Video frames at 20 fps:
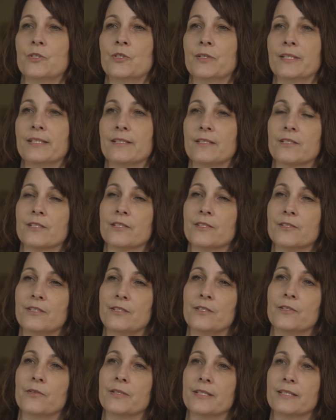old, I started
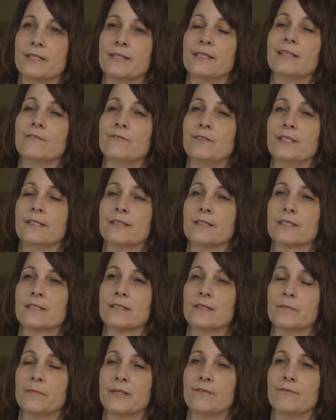to notice an
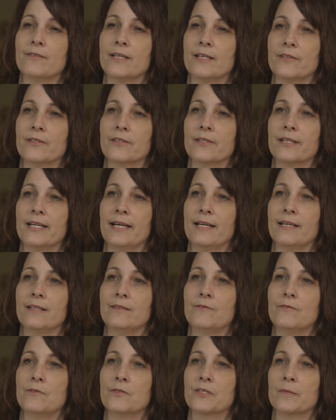enviness that my father
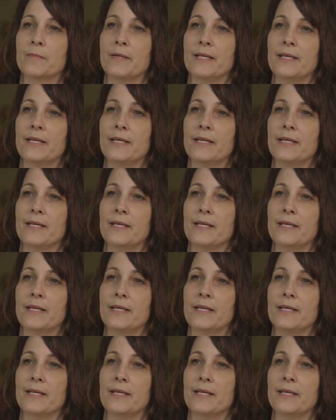had for